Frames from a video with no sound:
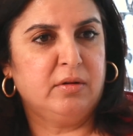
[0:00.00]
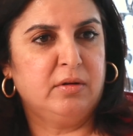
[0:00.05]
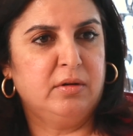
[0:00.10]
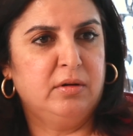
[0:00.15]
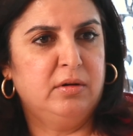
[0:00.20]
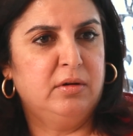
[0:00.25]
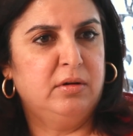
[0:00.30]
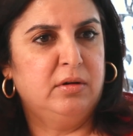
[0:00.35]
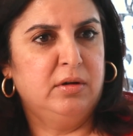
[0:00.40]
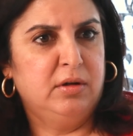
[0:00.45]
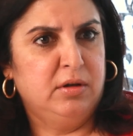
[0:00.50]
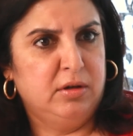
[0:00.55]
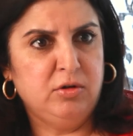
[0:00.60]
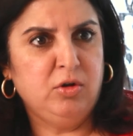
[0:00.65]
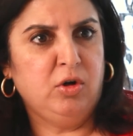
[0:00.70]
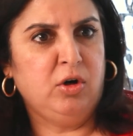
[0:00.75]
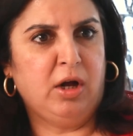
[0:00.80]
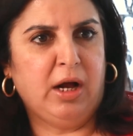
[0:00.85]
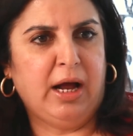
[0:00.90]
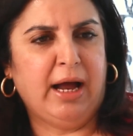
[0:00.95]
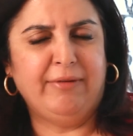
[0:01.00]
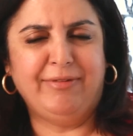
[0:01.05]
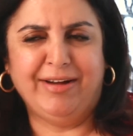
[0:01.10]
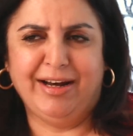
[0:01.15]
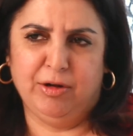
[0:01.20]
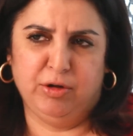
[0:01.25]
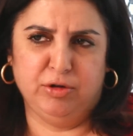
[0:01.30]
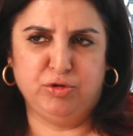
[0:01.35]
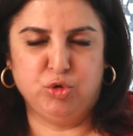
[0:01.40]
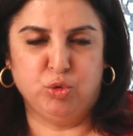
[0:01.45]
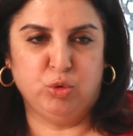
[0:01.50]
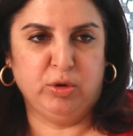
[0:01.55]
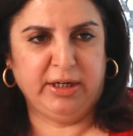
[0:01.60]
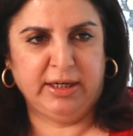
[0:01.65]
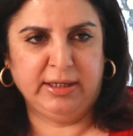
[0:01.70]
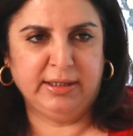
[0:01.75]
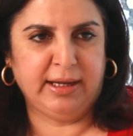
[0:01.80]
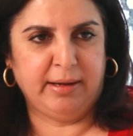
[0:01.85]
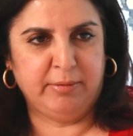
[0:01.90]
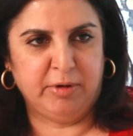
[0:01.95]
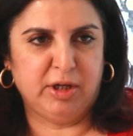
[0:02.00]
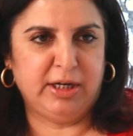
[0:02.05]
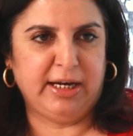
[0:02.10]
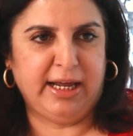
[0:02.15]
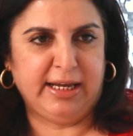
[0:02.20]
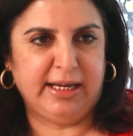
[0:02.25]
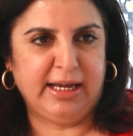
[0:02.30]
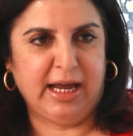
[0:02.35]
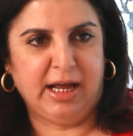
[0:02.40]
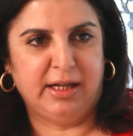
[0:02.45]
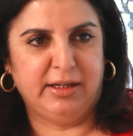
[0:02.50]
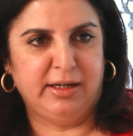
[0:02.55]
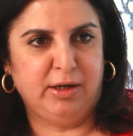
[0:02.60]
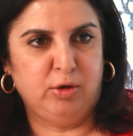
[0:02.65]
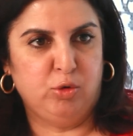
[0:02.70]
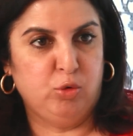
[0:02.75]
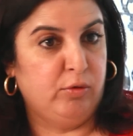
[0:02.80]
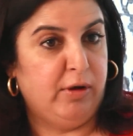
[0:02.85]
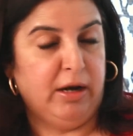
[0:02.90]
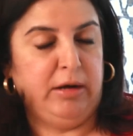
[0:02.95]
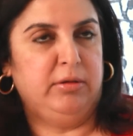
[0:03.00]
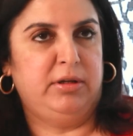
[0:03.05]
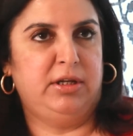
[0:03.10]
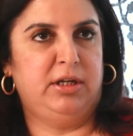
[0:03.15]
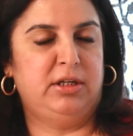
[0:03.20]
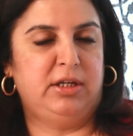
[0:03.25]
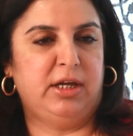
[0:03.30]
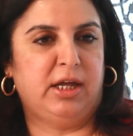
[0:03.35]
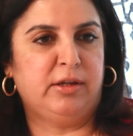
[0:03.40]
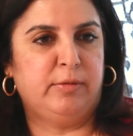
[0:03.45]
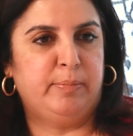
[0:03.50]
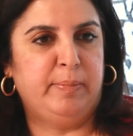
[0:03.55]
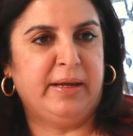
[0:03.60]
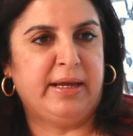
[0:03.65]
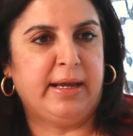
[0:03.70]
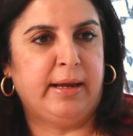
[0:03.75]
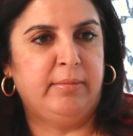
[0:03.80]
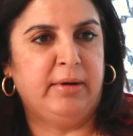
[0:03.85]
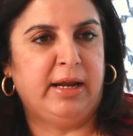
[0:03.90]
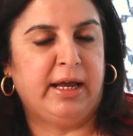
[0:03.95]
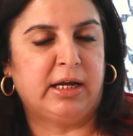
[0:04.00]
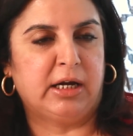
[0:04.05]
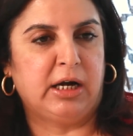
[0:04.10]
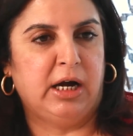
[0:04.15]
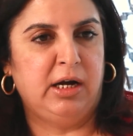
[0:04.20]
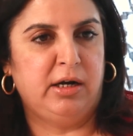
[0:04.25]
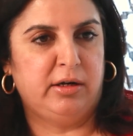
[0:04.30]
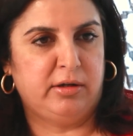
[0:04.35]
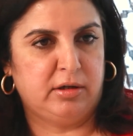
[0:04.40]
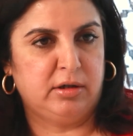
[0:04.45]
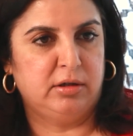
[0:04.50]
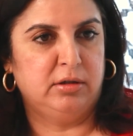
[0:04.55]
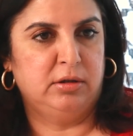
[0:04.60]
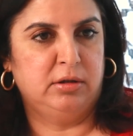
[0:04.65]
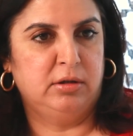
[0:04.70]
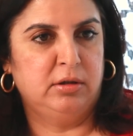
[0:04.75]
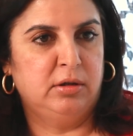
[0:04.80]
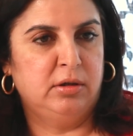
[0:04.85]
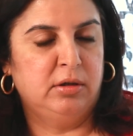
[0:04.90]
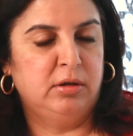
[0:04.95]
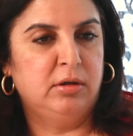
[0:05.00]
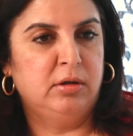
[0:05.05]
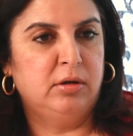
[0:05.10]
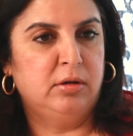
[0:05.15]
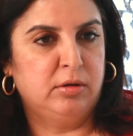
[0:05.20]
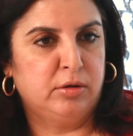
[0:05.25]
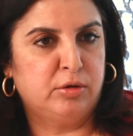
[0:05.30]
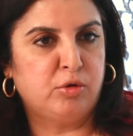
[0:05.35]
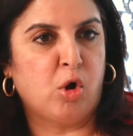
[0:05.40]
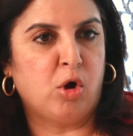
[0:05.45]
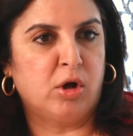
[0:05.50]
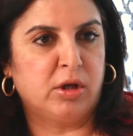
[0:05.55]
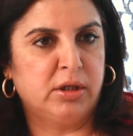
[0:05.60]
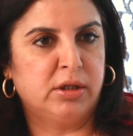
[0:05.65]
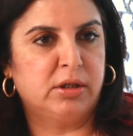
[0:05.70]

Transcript: You know, when I was shooting them, I was like, they'll do well. They just became like cult songs.